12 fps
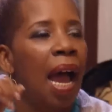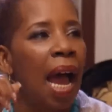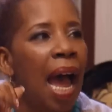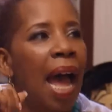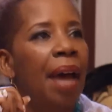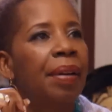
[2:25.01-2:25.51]

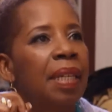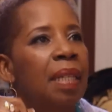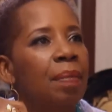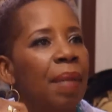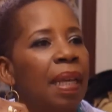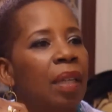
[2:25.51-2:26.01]
how does
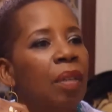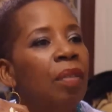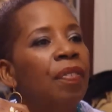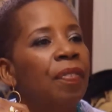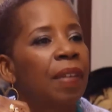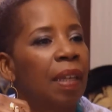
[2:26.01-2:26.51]
it make you
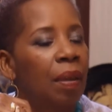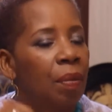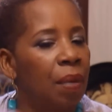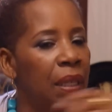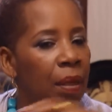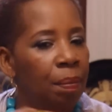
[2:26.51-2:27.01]
feel
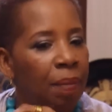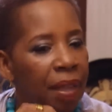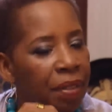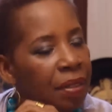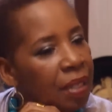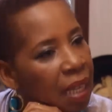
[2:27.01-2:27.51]
when your
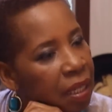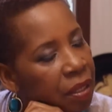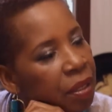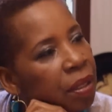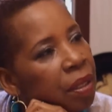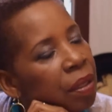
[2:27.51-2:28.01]
mother
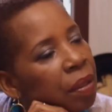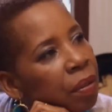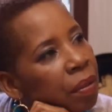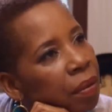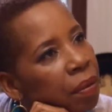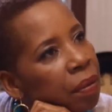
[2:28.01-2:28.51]
says to you,
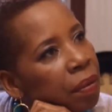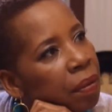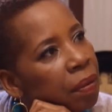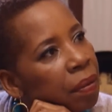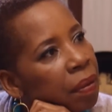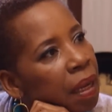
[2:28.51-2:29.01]

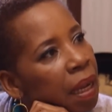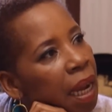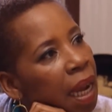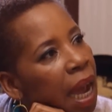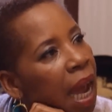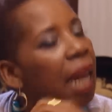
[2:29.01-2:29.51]

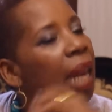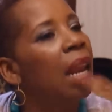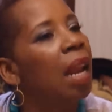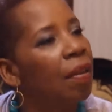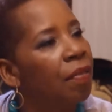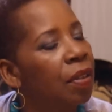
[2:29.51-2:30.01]
I
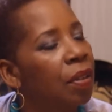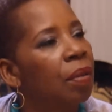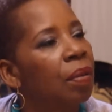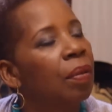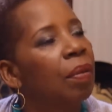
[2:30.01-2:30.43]
love you,